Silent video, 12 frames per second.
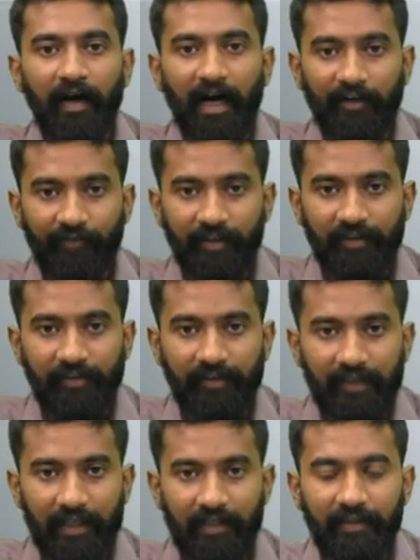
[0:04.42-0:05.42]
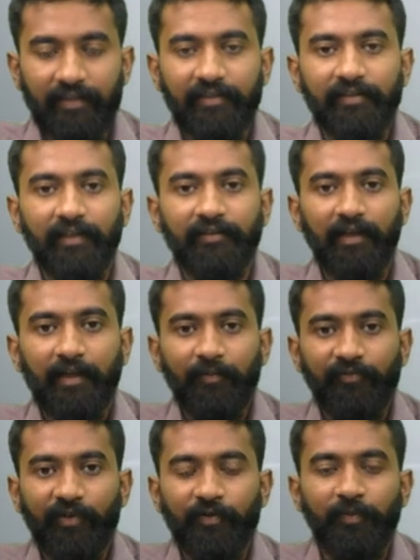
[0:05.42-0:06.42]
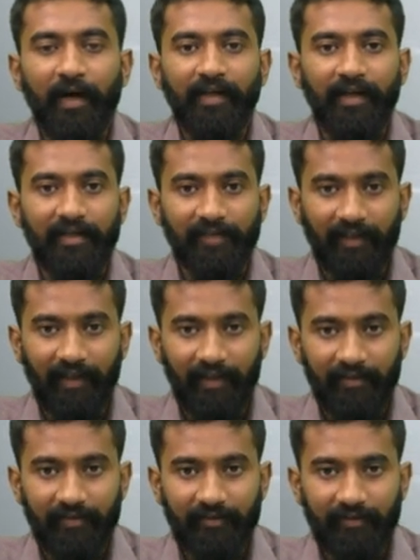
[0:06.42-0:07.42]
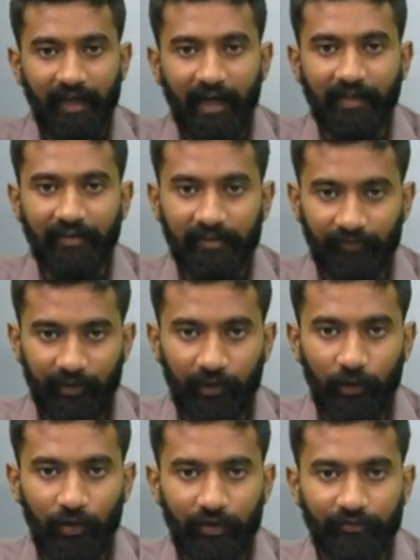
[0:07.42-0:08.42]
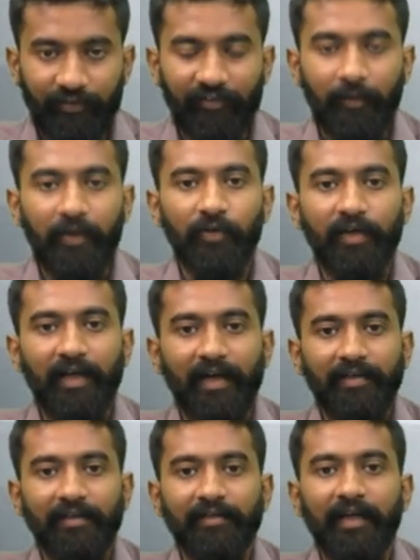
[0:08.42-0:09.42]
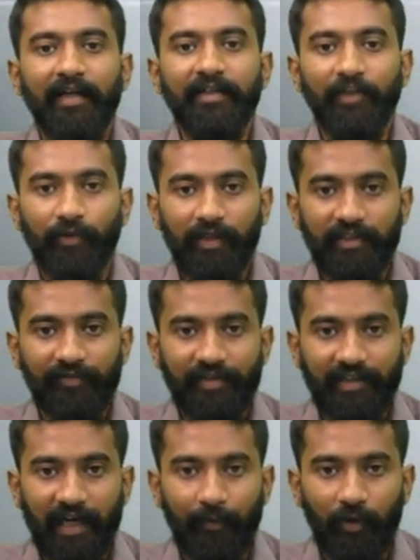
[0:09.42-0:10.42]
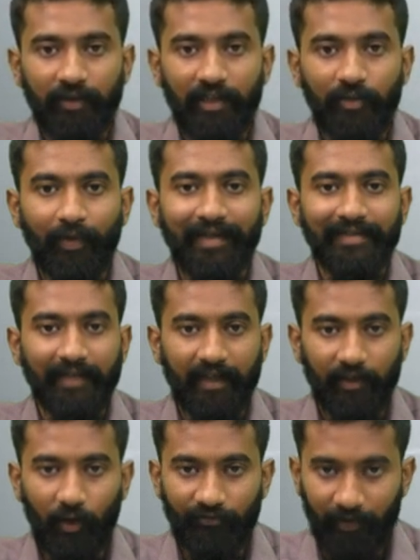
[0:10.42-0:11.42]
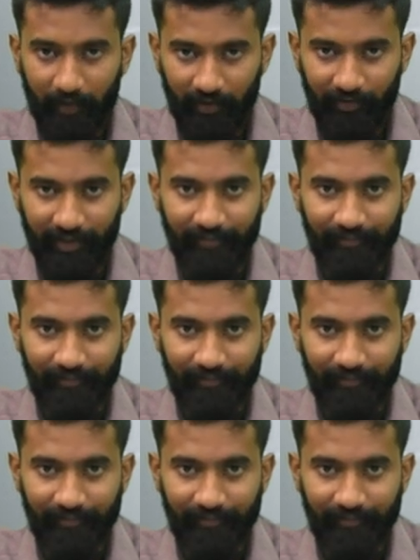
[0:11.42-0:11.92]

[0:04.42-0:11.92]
Hi friends, this is Santanam from Smart Leaders IAS, and in this video we will be looking at the editorials which came on the 22nd of February.